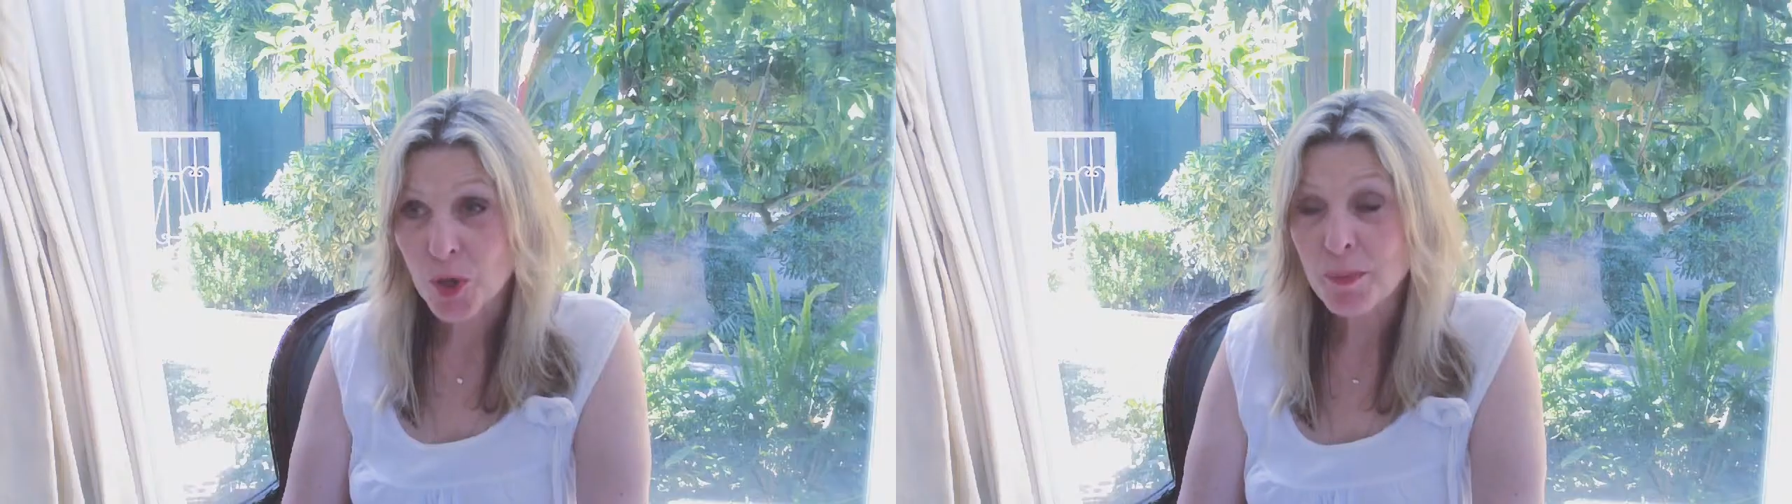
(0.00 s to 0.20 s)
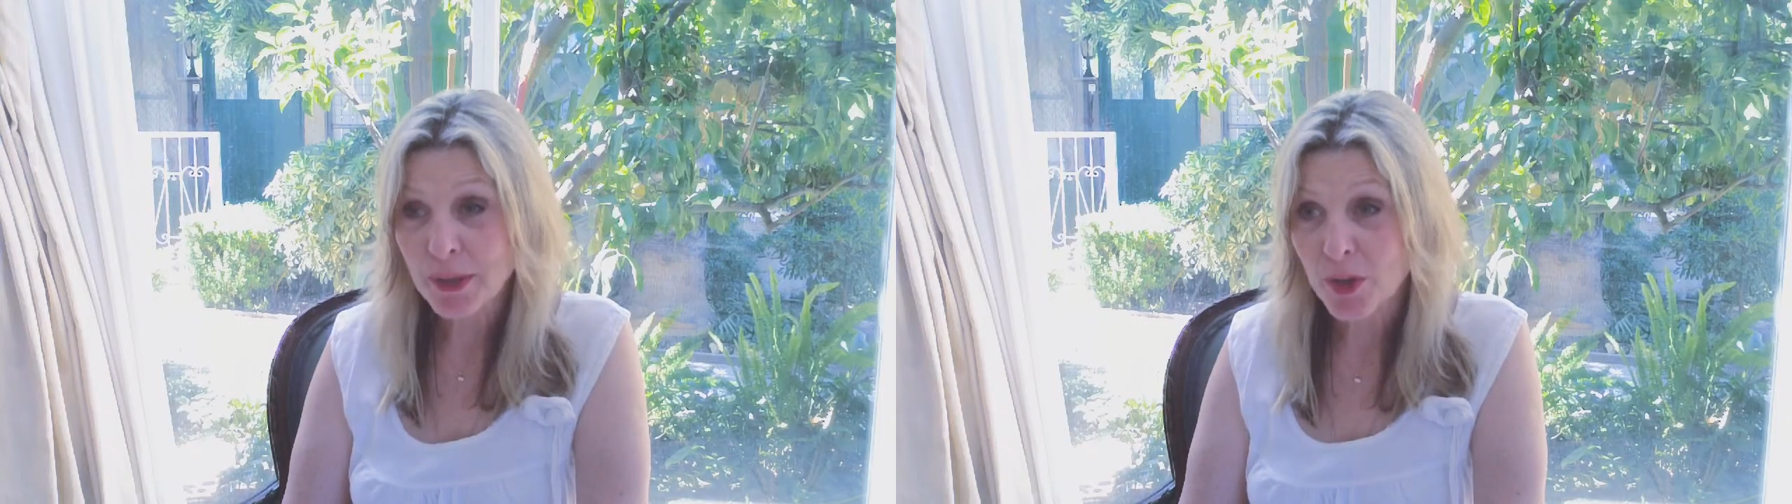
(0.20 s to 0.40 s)

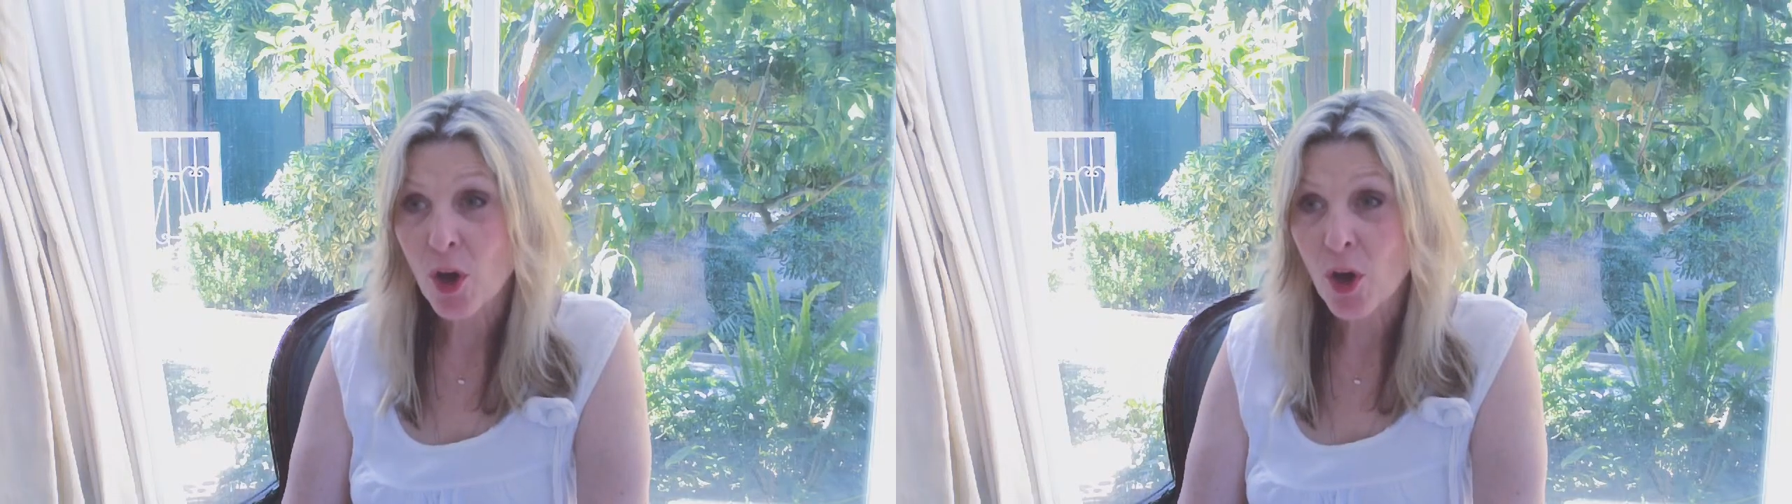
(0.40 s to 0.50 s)
talking about the